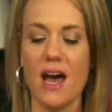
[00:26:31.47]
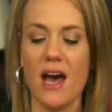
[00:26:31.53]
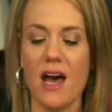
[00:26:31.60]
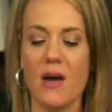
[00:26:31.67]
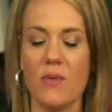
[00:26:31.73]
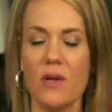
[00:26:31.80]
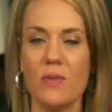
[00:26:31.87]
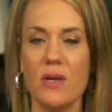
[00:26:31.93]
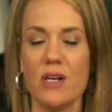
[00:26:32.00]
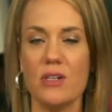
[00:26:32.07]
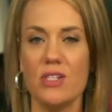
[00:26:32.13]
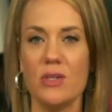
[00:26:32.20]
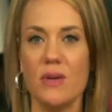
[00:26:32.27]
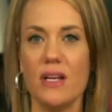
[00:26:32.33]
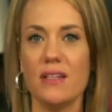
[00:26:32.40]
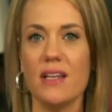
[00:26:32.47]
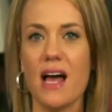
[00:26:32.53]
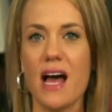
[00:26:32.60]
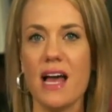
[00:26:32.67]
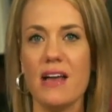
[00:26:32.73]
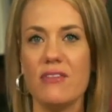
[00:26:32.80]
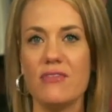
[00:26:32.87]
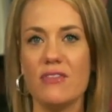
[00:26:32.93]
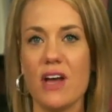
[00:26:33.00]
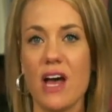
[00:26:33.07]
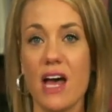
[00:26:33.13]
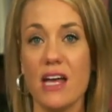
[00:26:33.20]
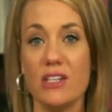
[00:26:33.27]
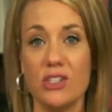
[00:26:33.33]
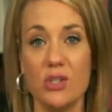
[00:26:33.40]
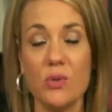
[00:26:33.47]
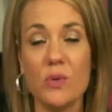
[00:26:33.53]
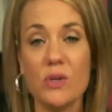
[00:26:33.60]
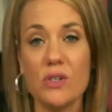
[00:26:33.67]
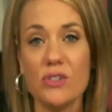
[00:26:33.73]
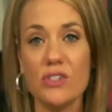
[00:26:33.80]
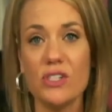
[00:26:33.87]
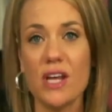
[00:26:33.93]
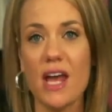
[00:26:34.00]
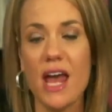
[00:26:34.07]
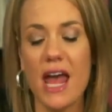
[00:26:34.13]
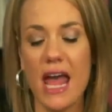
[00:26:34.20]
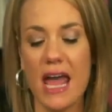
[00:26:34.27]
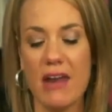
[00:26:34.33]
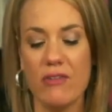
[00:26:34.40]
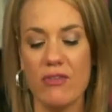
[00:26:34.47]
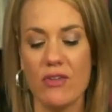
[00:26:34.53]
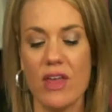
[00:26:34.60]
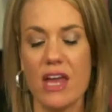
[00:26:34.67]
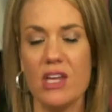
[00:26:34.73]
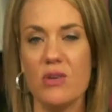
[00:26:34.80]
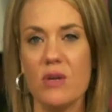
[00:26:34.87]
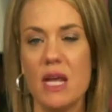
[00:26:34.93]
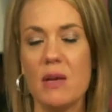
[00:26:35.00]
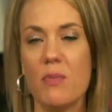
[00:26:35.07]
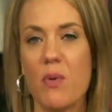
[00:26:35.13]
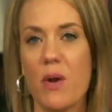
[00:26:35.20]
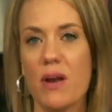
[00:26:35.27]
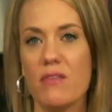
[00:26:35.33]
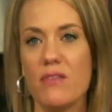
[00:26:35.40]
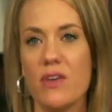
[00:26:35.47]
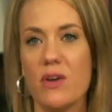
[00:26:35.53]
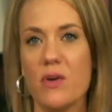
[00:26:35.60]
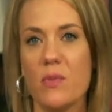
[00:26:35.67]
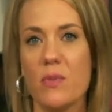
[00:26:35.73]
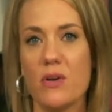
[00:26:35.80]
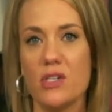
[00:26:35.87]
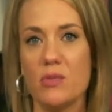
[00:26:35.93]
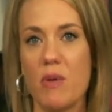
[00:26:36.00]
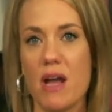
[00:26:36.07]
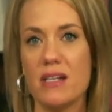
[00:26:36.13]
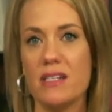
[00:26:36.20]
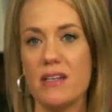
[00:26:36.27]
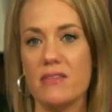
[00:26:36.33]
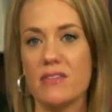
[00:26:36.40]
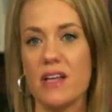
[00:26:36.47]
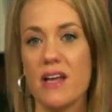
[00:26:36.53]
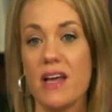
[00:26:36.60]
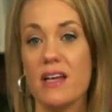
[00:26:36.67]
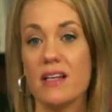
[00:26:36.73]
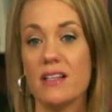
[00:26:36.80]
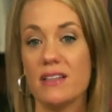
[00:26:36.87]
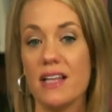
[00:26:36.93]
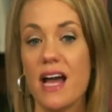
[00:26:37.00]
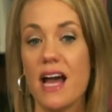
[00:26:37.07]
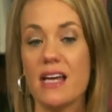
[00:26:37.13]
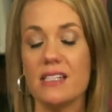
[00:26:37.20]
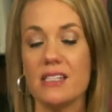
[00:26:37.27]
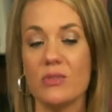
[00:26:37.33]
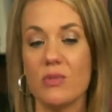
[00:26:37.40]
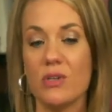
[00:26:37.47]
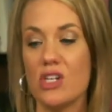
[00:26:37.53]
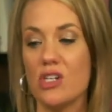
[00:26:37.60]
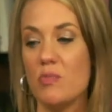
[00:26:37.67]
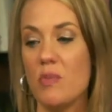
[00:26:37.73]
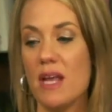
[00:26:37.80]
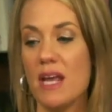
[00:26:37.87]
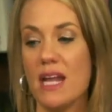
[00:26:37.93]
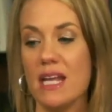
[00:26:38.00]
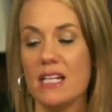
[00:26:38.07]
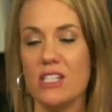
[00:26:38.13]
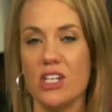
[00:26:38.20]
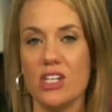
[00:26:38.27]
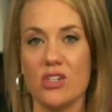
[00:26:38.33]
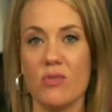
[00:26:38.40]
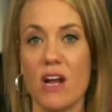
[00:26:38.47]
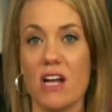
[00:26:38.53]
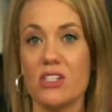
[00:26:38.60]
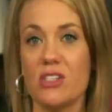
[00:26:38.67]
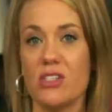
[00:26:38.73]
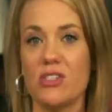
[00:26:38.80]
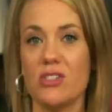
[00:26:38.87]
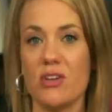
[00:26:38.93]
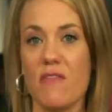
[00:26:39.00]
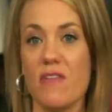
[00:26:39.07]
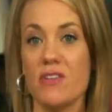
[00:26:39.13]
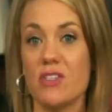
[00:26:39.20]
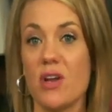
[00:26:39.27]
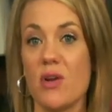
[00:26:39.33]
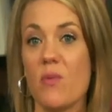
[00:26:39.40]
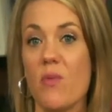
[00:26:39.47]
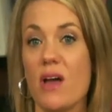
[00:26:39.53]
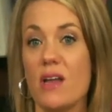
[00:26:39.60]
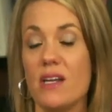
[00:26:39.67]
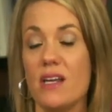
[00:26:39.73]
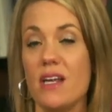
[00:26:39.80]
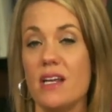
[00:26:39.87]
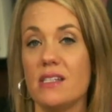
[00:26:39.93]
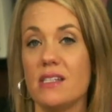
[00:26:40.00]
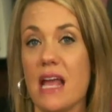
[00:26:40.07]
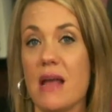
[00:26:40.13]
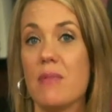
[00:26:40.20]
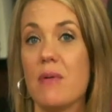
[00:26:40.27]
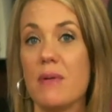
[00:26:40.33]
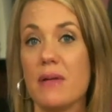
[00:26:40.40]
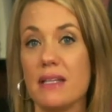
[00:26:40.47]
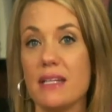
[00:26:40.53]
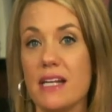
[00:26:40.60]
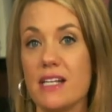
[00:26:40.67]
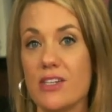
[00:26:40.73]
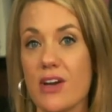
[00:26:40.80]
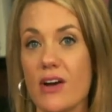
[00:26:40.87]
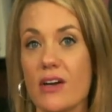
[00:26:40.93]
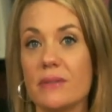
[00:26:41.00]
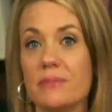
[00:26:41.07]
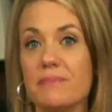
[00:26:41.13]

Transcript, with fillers: uh, when we are doing live uh, tours, and for that unique point of view perspective, glass, we're just beginning to scratch the surface on what its capabilities are.